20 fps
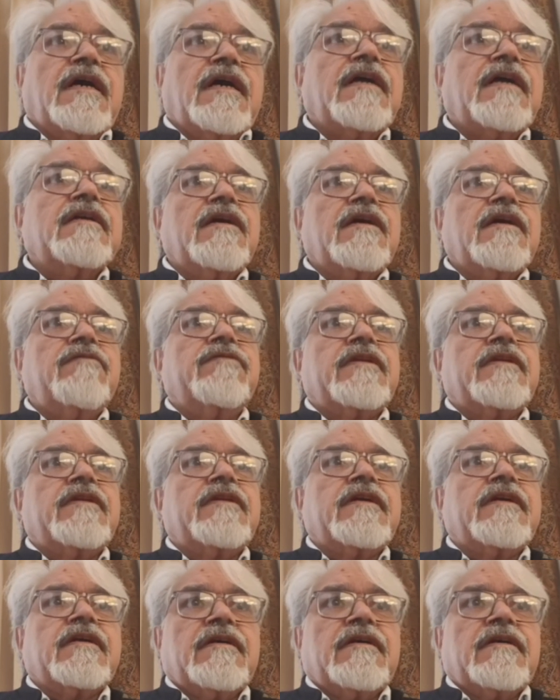and
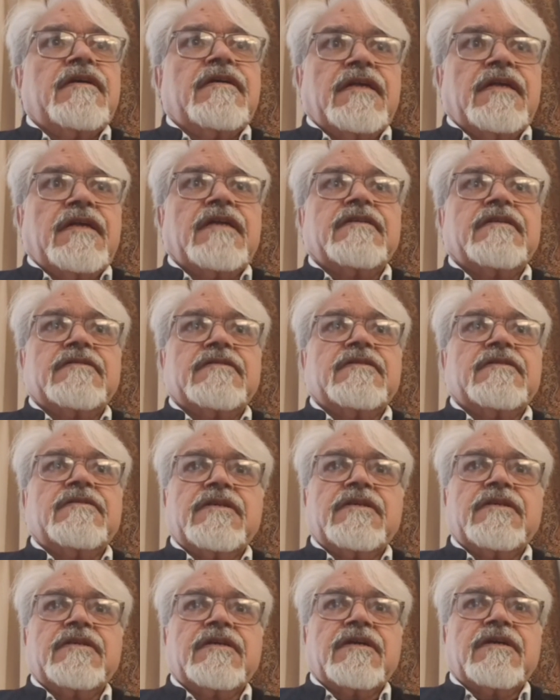everything that is
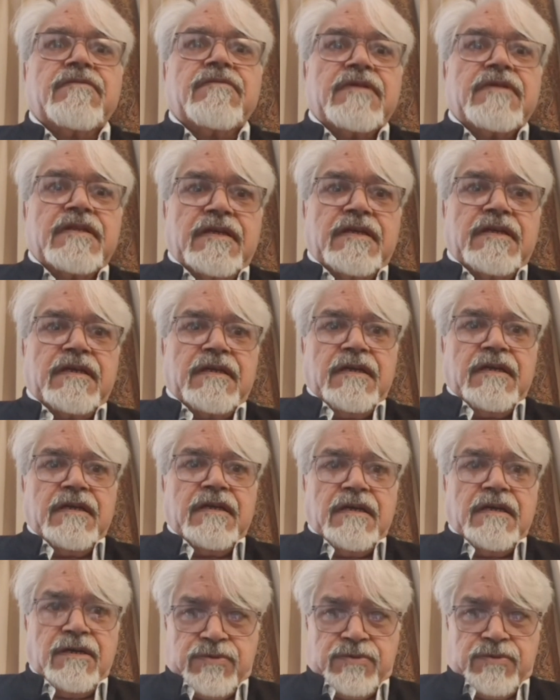going around in the
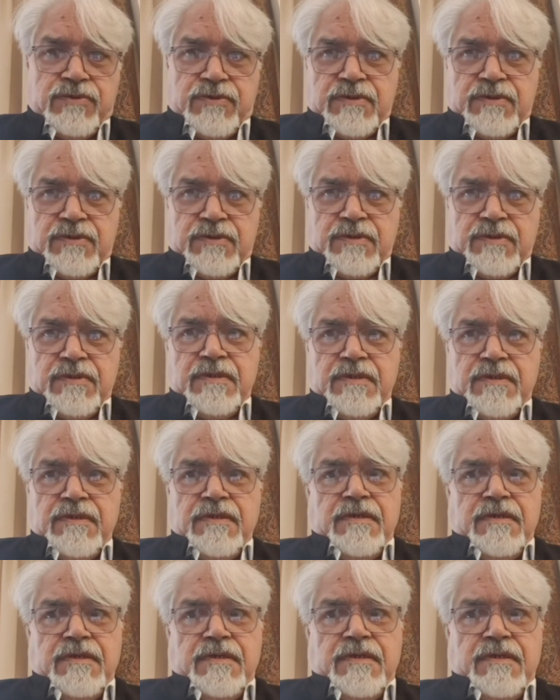house.
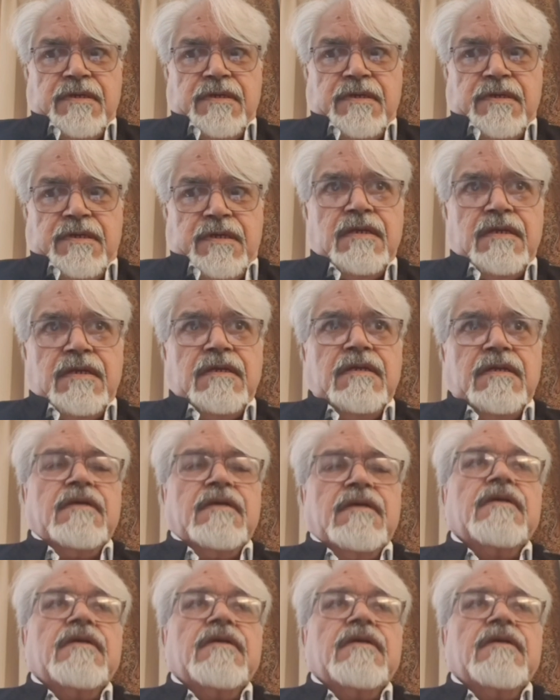And